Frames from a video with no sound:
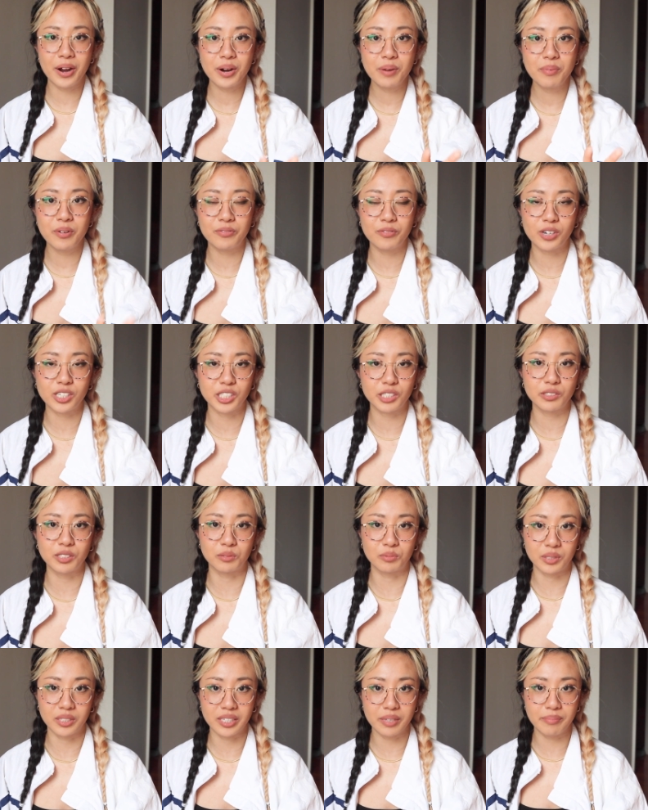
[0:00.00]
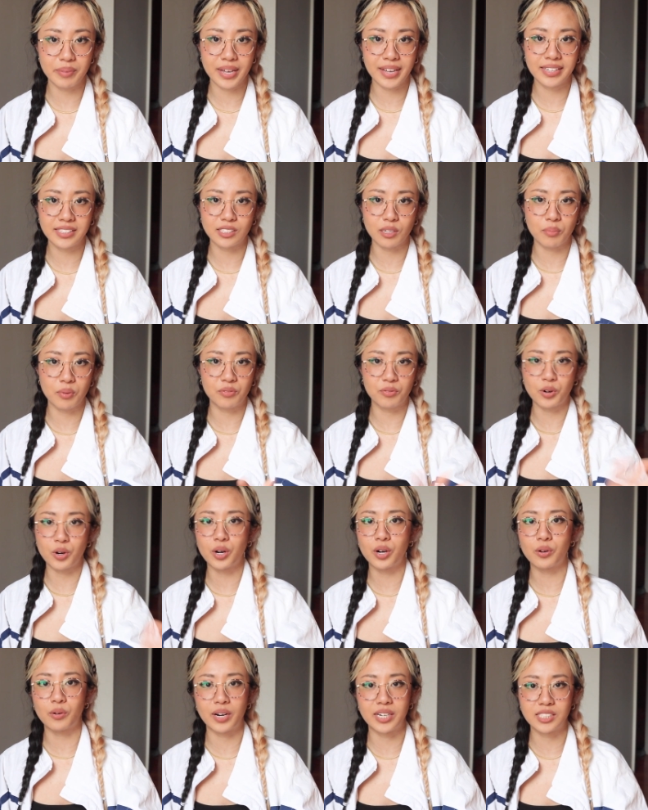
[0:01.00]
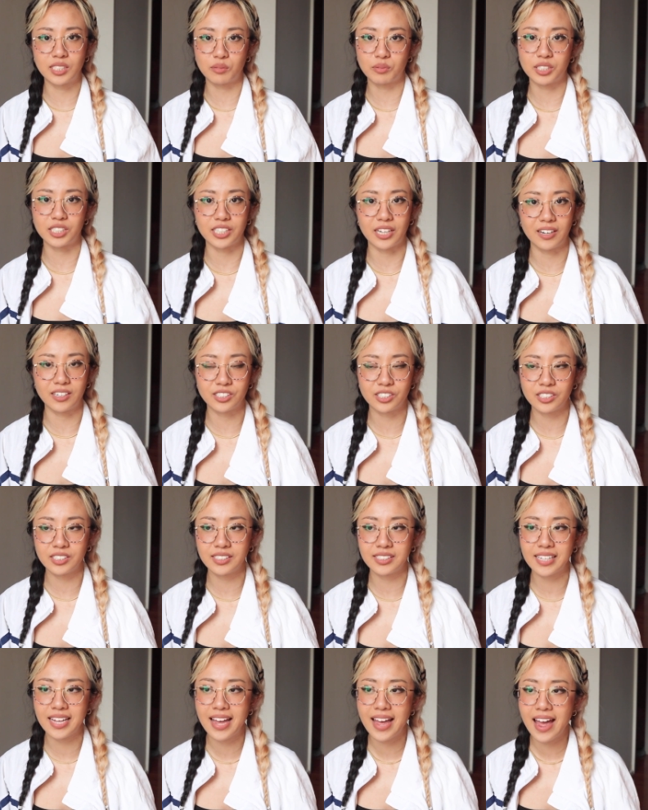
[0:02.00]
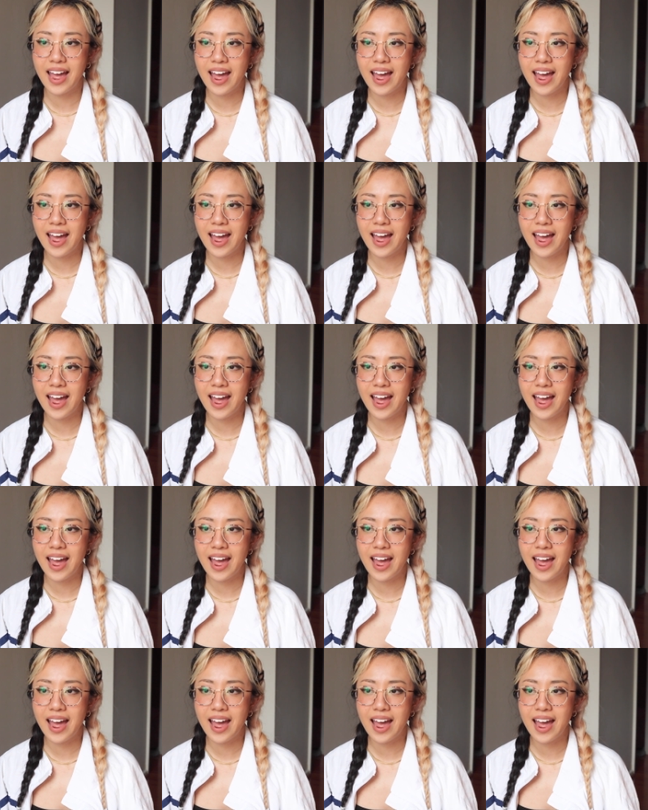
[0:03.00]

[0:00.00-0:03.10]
her before she was really big, so before Crazy Rich Asians,